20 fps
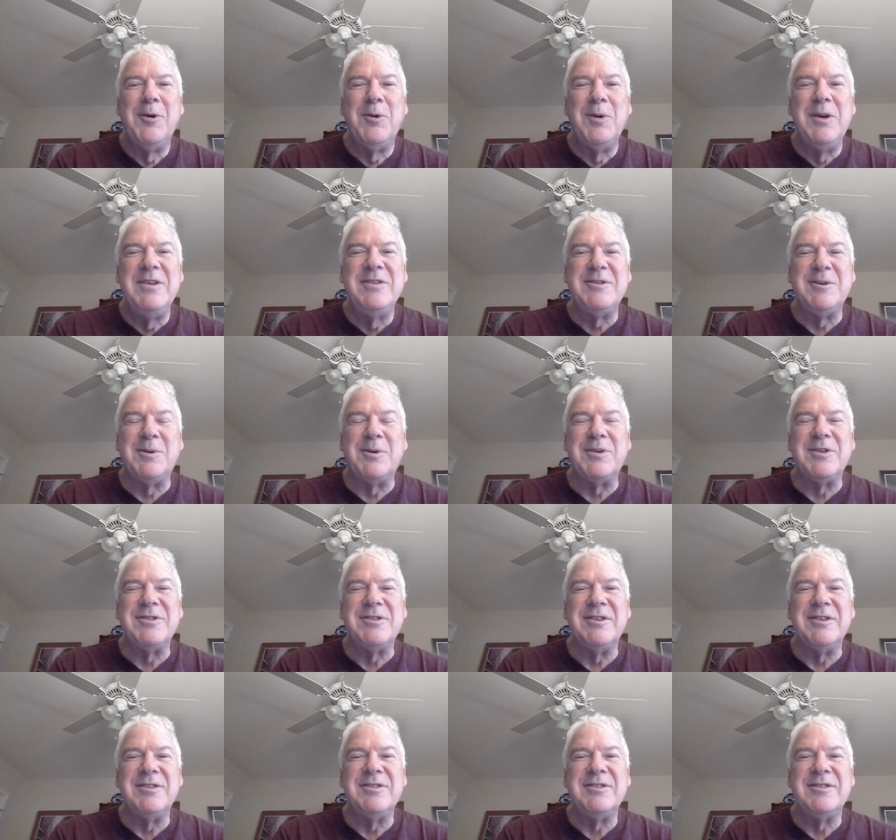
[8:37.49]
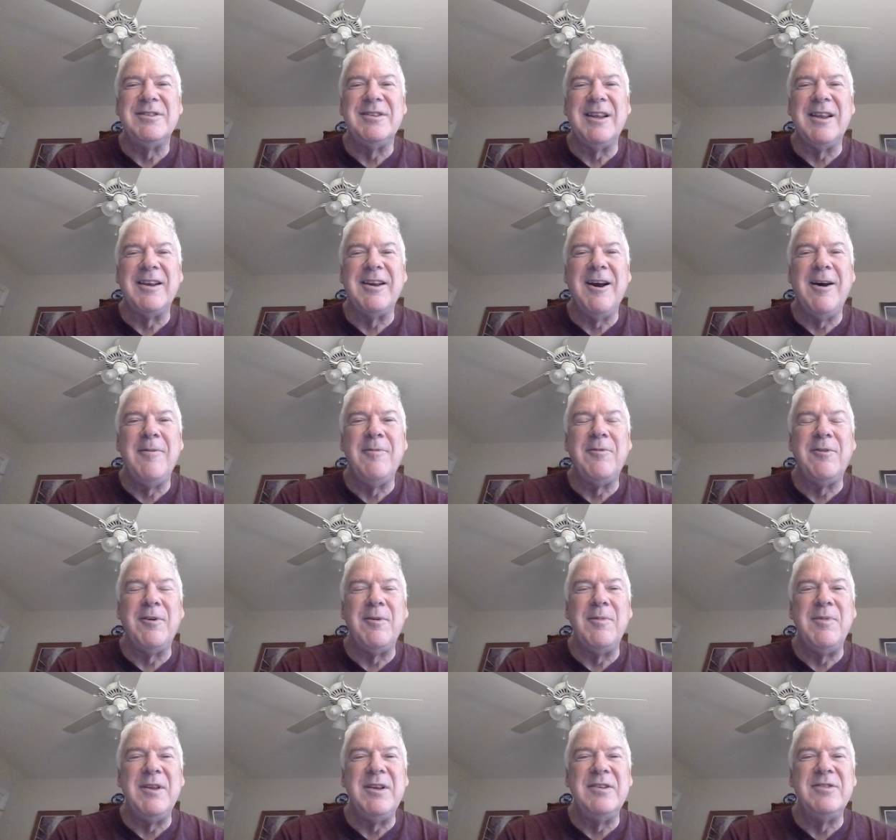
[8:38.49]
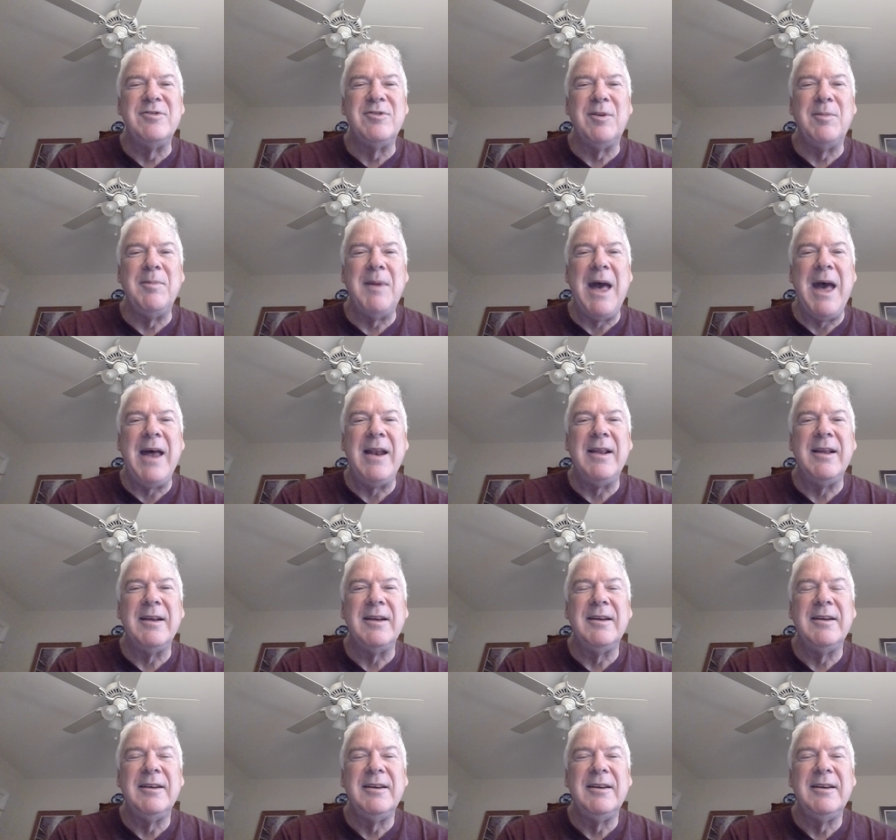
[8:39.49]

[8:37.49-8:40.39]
resources that come from these dramatic